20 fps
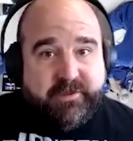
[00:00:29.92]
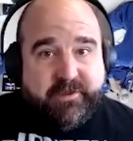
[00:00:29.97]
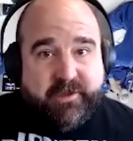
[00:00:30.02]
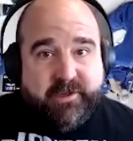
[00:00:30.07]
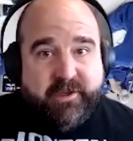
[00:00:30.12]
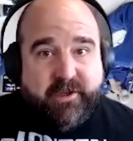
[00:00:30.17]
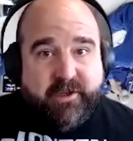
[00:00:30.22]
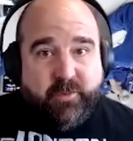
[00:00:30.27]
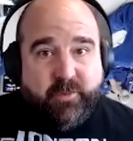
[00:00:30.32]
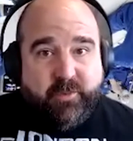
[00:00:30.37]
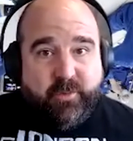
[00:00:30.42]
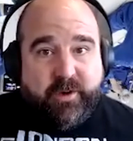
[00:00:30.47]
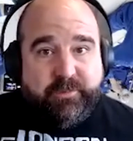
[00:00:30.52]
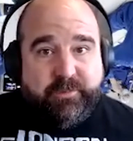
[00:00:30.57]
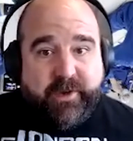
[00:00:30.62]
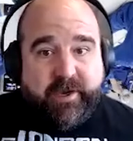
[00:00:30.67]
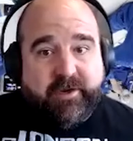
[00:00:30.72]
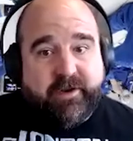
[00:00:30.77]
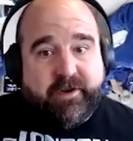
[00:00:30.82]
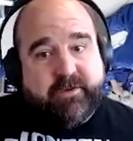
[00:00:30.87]
One
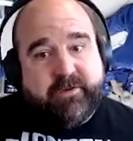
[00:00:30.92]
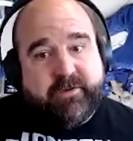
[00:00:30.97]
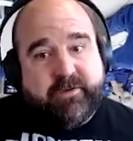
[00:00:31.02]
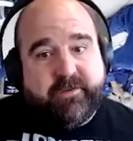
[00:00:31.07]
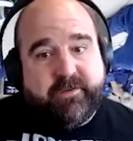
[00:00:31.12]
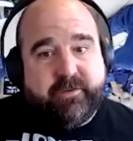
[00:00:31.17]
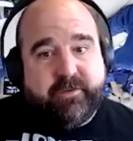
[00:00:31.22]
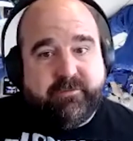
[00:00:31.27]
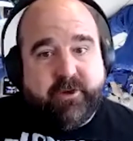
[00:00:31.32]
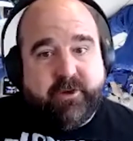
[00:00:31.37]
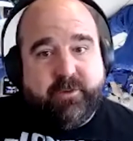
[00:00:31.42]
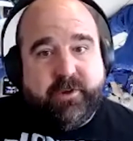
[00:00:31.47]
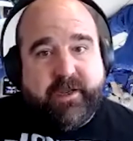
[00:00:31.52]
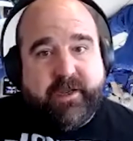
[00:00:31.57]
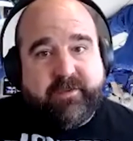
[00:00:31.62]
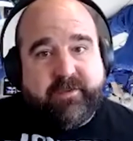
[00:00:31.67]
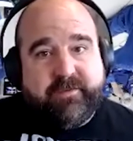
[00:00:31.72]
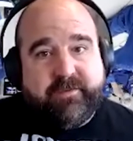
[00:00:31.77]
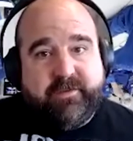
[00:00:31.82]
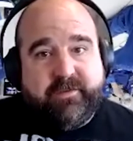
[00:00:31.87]
pilot does the roll
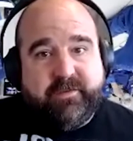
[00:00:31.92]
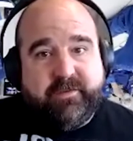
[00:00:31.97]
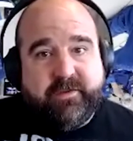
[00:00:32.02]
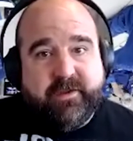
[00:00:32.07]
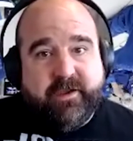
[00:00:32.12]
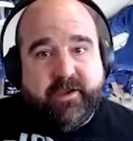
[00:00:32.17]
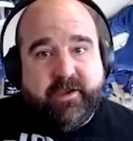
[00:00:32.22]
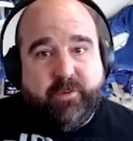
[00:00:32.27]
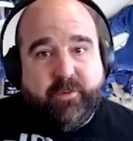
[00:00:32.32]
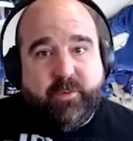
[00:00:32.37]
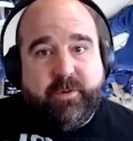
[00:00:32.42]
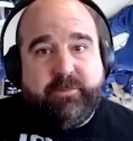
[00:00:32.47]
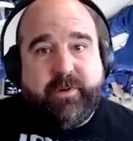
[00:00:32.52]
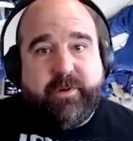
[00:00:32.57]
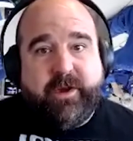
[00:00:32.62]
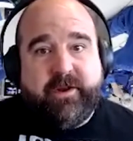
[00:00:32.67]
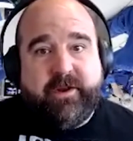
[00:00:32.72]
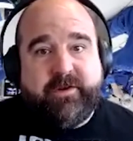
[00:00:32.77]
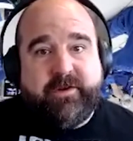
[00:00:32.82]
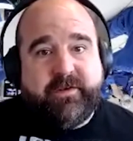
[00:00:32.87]
axis, and one
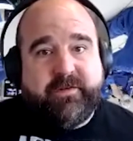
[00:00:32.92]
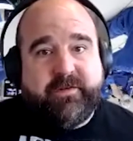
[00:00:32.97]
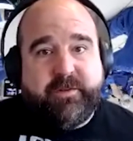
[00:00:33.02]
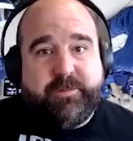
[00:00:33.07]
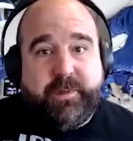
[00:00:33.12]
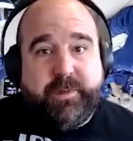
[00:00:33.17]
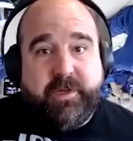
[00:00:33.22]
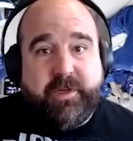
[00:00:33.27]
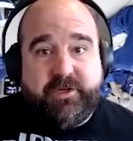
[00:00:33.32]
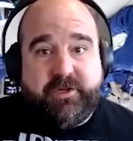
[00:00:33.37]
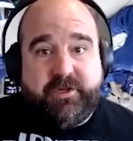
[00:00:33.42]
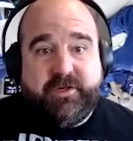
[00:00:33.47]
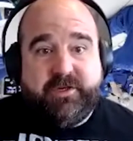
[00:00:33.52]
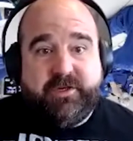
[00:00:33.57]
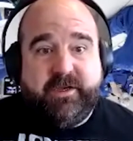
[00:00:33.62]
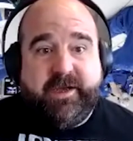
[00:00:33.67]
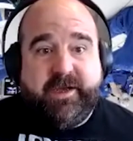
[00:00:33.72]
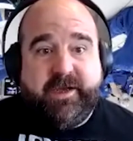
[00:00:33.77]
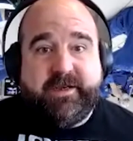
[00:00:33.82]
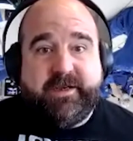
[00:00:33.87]
pilot does the pitch
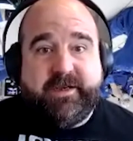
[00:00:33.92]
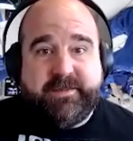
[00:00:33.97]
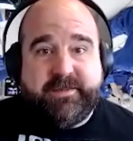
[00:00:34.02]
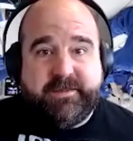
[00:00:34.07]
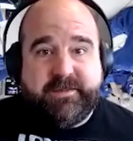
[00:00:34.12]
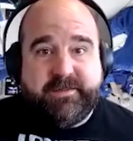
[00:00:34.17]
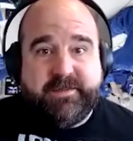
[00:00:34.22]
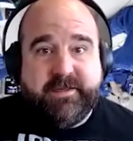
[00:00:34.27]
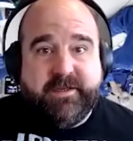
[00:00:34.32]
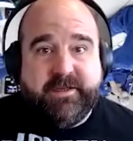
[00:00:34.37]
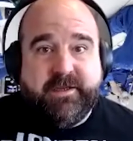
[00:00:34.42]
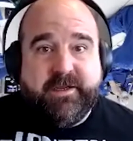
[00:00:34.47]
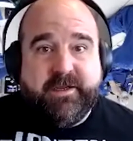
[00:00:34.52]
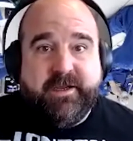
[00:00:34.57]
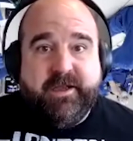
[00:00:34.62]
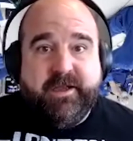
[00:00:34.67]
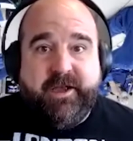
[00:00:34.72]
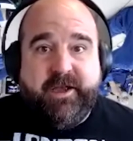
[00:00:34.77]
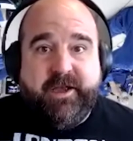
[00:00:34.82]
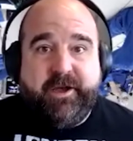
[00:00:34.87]
axis.
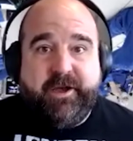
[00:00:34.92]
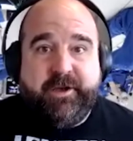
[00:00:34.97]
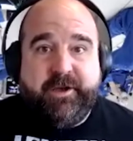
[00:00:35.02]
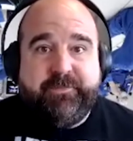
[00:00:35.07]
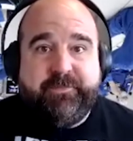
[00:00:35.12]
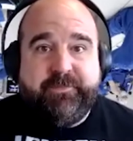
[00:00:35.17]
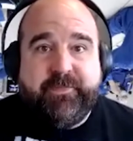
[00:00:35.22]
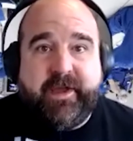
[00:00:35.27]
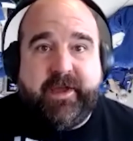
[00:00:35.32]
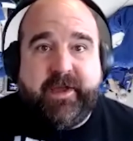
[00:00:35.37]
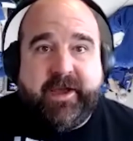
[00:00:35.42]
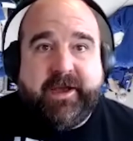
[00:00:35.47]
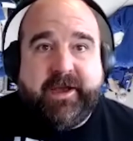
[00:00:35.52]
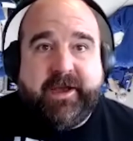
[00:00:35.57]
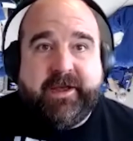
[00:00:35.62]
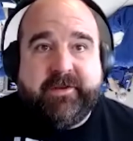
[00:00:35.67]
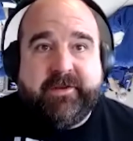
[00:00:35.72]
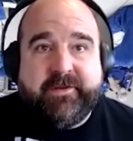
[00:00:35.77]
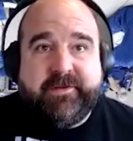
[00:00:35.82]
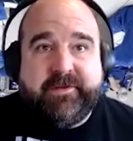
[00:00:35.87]

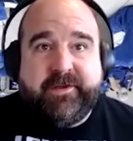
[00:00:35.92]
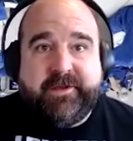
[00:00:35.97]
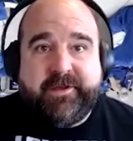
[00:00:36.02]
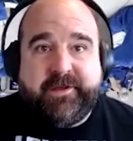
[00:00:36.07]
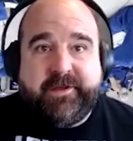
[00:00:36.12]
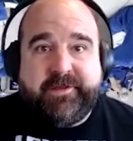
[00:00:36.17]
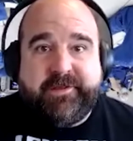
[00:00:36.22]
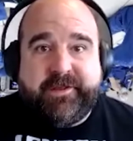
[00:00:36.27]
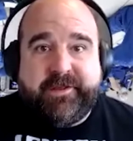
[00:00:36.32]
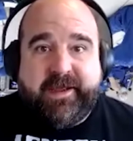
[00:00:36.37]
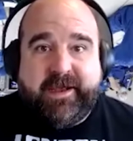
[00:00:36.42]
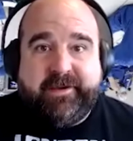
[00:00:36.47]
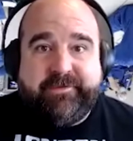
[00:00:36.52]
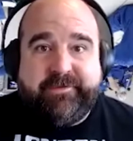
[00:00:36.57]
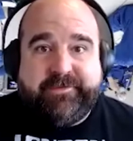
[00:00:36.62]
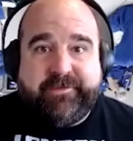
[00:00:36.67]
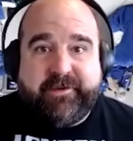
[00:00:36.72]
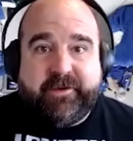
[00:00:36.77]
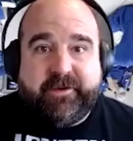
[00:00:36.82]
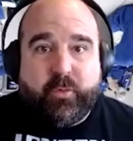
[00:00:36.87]
They
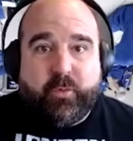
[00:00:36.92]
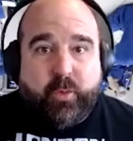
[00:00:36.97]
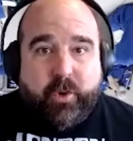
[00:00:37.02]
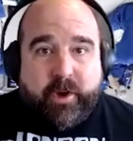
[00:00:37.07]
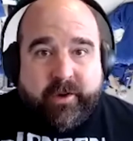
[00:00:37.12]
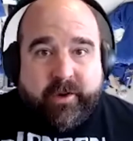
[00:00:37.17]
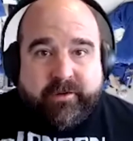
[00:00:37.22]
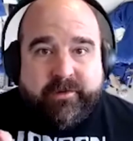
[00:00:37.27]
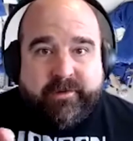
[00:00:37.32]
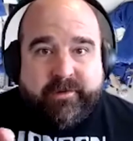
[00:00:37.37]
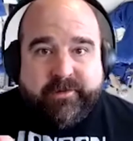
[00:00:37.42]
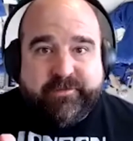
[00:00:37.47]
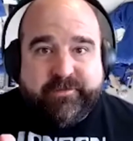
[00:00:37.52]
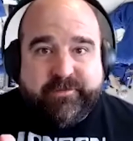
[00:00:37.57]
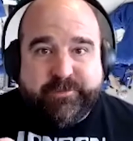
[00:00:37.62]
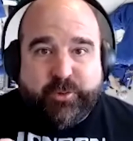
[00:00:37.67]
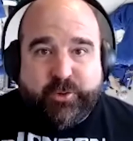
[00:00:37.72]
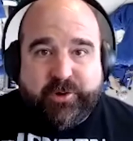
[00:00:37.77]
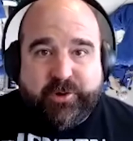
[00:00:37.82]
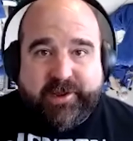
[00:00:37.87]
have one
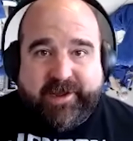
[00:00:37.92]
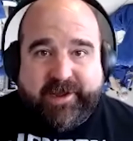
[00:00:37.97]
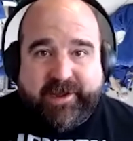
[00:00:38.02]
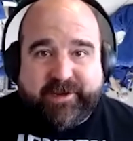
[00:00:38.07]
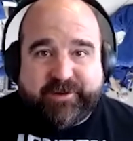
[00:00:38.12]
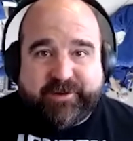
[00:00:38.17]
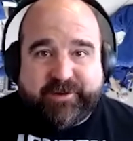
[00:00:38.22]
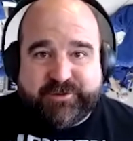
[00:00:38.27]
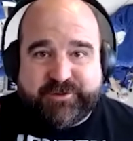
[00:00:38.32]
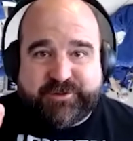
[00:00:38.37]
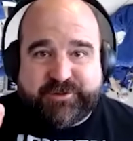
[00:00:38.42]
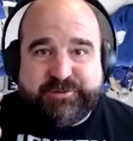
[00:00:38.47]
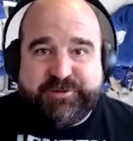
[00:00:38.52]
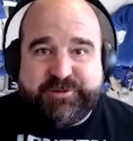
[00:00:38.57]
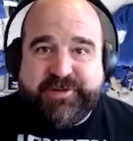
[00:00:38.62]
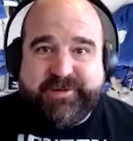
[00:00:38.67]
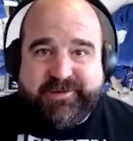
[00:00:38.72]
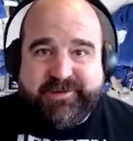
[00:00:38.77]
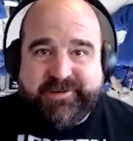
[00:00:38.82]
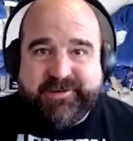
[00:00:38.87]
small extra
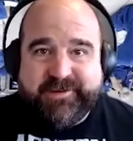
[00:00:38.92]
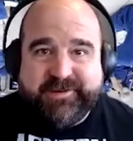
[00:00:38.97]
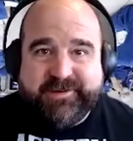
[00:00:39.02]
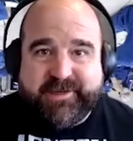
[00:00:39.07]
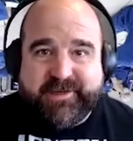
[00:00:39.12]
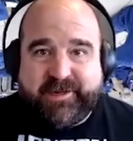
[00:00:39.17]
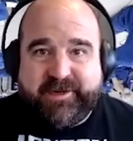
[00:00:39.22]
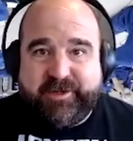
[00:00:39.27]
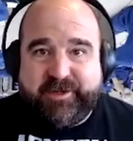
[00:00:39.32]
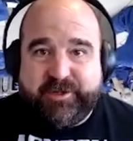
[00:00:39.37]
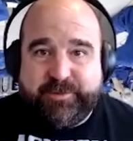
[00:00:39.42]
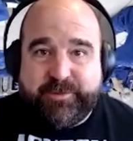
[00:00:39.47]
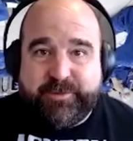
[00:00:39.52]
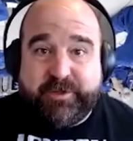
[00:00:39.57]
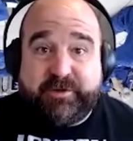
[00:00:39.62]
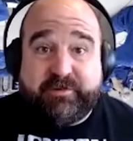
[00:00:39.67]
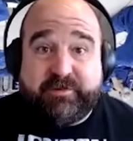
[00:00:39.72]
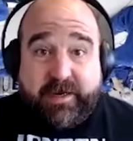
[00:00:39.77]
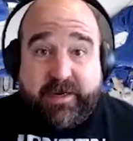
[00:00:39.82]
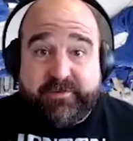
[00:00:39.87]
screen telling them
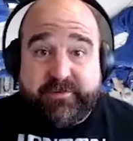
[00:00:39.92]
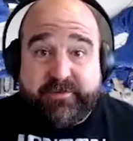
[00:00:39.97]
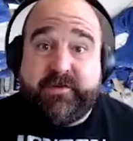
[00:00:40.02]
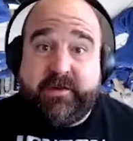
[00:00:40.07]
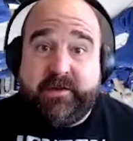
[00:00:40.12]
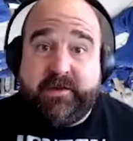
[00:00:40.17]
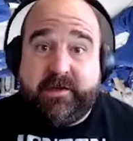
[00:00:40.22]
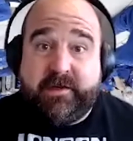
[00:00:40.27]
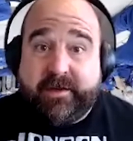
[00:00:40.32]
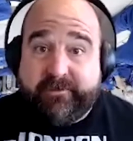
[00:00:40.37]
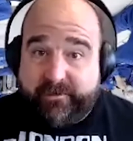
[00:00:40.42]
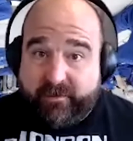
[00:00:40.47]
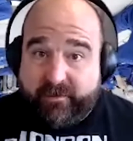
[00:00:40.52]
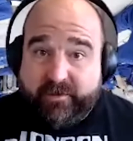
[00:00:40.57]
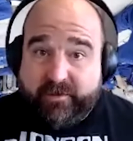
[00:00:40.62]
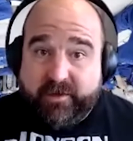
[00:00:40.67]
the gravity level,